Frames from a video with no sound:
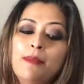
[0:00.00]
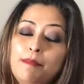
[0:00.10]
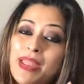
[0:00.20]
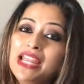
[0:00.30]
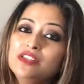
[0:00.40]

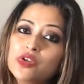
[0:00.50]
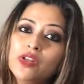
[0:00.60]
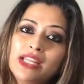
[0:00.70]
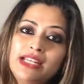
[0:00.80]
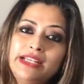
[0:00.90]
Based
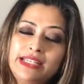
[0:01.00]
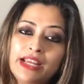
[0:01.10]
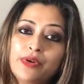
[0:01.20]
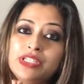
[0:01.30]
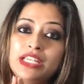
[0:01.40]
on that
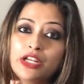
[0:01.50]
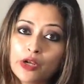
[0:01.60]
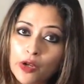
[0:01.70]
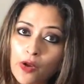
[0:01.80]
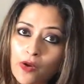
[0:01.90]
integrity
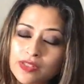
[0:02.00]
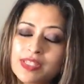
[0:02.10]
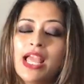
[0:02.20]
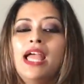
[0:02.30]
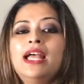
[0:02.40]

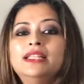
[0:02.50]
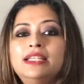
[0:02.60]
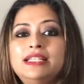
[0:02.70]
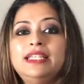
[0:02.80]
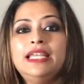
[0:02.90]
clause,
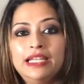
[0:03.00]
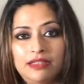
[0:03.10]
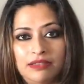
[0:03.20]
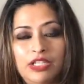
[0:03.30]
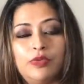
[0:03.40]
the
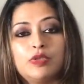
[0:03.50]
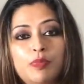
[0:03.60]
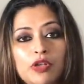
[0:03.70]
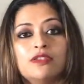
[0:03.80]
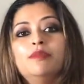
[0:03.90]
deal, it was
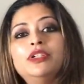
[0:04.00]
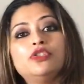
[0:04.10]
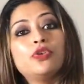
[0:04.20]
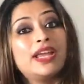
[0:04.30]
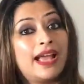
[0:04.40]
possible
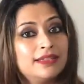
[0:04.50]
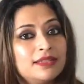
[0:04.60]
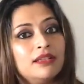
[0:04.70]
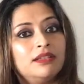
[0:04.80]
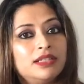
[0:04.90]
to
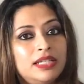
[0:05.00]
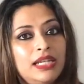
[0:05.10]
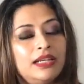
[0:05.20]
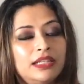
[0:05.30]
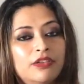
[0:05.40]
cancel the
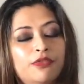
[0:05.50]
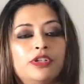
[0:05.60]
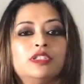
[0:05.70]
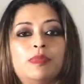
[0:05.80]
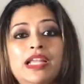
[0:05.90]
deal in the
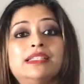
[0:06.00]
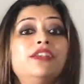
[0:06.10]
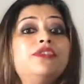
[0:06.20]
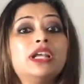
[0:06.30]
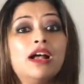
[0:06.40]
first place
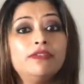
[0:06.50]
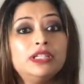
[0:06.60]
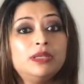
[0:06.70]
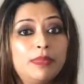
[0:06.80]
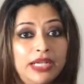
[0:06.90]
and recover
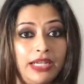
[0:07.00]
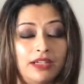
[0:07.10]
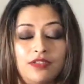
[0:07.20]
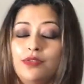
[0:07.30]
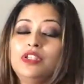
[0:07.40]
the money.
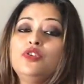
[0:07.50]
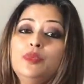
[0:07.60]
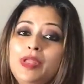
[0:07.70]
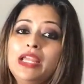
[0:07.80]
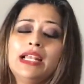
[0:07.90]
So the
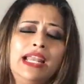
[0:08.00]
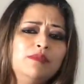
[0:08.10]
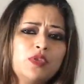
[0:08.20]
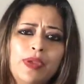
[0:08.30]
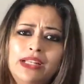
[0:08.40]
UPA
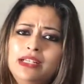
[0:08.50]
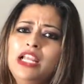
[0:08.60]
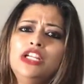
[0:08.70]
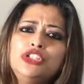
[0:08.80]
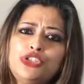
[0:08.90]
claims, well,
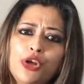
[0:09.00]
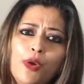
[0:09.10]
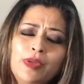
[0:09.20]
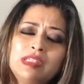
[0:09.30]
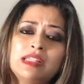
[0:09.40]
sure,
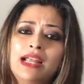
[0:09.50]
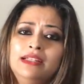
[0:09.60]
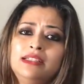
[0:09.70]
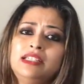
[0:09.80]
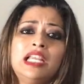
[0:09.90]
we
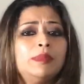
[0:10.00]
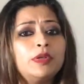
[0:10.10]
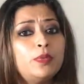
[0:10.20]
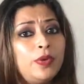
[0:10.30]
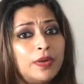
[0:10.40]
signed the deal,
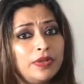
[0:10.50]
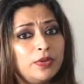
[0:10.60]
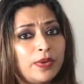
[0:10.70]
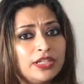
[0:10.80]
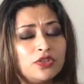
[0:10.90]
but we were
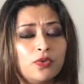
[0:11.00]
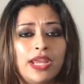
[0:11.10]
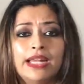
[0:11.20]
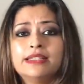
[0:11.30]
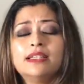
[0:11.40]
the ones to
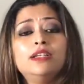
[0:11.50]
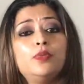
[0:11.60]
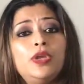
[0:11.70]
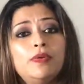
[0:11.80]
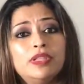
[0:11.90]
cancel it.
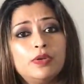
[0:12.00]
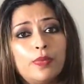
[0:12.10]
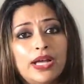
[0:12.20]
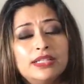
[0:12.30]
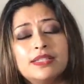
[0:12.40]
We were the
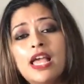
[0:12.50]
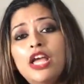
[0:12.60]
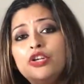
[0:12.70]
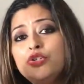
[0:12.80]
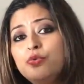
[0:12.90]
ones
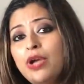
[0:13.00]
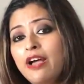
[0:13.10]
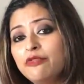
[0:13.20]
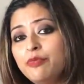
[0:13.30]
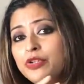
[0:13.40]
to
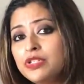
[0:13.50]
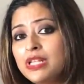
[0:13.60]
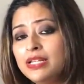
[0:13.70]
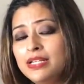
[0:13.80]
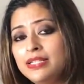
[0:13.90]
have put
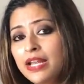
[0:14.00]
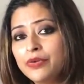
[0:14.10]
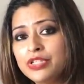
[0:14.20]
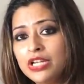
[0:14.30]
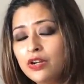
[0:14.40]
that
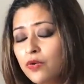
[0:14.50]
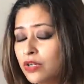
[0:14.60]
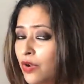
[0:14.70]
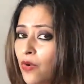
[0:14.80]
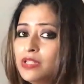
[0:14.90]
integrity
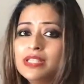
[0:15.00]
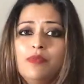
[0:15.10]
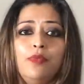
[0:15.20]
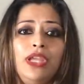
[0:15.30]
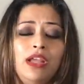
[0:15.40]
clause,
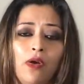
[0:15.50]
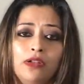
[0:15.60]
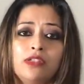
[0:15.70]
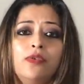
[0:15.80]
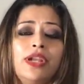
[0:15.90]
and we
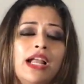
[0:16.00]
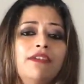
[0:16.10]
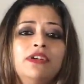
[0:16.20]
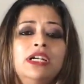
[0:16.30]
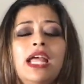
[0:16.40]
also
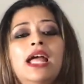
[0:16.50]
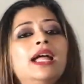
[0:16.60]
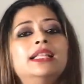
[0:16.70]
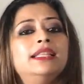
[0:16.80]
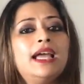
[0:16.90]
recovered
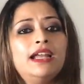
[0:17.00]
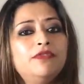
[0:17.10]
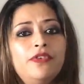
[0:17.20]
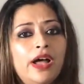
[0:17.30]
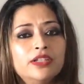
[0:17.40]
the
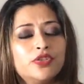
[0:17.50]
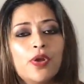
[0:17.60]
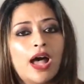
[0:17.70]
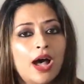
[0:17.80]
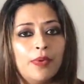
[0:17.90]
advance.
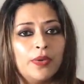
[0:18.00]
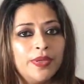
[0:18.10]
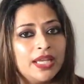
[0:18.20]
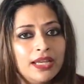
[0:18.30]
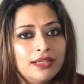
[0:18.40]
So how are
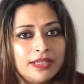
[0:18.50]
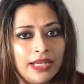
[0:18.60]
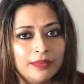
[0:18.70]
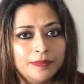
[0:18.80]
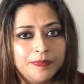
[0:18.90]
we
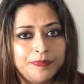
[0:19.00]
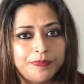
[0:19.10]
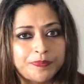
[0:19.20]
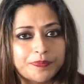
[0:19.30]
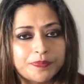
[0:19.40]
guilty?
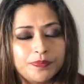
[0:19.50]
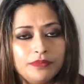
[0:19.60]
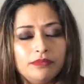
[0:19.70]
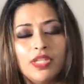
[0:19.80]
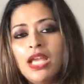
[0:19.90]

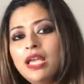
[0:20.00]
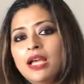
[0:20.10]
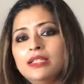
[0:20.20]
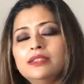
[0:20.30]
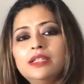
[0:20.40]

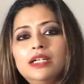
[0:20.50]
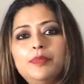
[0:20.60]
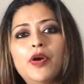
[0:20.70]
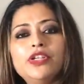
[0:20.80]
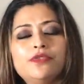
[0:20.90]
The third
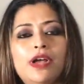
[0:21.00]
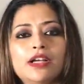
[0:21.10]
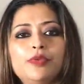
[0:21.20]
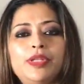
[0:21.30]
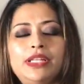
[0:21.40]
point of
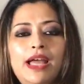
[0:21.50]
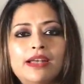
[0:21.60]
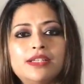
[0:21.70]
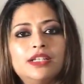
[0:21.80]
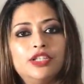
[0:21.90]
argument
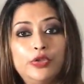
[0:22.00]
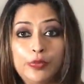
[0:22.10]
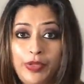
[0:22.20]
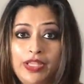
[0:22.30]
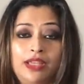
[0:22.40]
that the
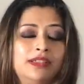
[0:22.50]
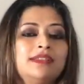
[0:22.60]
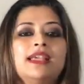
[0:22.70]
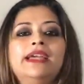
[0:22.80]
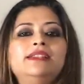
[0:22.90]
UPA
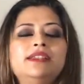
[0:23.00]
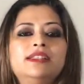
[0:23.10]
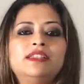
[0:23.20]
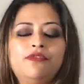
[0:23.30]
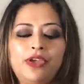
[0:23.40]
cites in
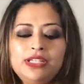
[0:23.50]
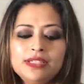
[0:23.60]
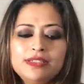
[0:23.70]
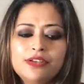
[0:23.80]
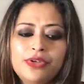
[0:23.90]
its defense
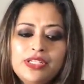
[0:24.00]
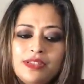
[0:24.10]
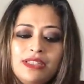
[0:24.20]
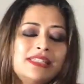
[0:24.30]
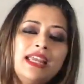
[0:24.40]
is a
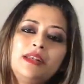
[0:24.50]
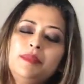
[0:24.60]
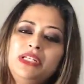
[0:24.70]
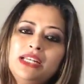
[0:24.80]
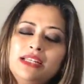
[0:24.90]
recent
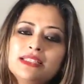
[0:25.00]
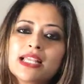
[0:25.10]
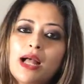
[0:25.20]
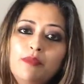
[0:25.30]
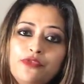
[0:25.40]
statement that has
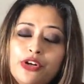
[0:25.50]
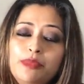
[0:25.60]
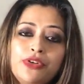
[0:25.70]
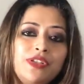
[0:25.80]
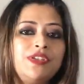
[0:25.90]
come from
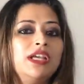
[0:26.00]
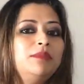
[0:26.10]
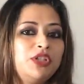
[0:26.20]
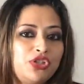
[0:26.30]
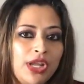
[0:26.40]
Christian
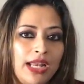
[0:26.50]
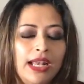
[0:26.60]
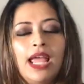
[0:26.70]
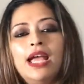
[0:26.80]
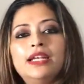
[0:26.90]
Michel.
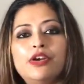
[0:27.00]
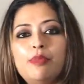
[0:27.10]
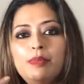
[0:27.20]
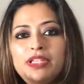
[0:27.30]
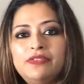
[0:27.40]
Now
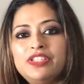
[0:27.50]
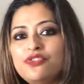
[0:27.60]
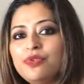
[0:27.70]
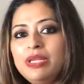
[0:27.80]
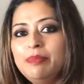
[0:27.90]
remember, there were
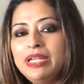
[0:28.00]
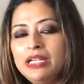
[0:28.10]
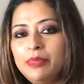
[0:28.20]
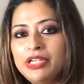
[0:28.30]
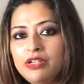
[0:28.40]
three
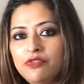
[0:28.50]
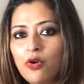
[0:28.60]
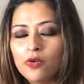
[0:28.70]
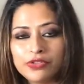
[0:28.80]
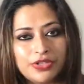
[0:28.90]
middlemen
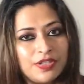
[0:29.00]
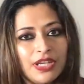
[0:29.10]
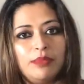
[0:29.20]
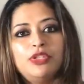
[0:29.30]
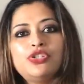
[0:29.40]
involved:
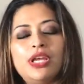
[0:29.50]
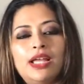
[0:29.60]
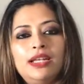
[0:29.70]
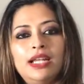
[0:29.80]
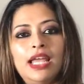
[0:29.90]
Christian
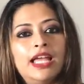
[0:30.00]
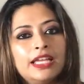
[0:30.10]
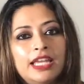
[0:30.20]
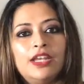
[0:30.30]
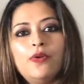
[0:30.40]
Michel,
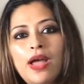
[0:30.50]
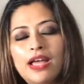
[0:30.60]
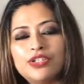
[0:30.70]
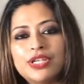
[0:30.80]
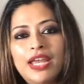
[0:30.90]
Guido
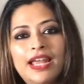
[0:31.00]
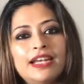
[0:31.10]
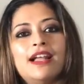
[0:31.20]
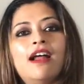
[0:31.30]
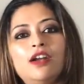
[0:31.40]
Hashke
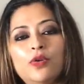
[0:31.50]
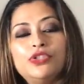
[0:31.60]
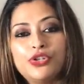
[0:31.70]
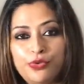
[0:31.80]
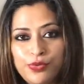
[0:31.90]
and Carlo
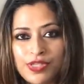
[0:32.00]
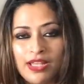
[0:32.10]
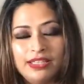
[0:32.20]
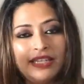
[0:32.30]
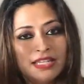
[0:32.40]

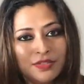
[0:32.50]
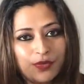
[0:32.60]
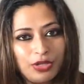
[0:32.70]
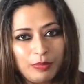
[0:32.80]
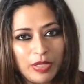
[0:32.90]
Geruza. These
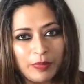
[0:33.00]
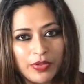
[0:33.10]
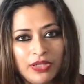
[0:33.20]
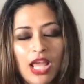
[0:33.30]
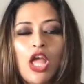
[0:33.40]
three
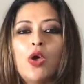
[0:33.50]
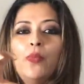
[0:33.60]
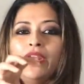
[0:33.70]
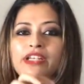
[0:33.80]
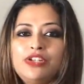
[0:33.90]
people
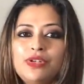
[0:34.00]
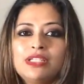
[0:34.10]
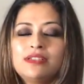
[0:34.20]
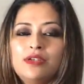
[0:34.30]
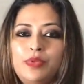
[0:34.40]
were
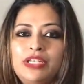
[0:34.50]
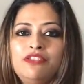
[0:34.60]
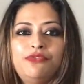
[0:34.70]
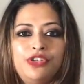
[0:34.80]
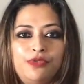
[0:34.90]
entrusted with
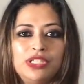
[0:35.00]
different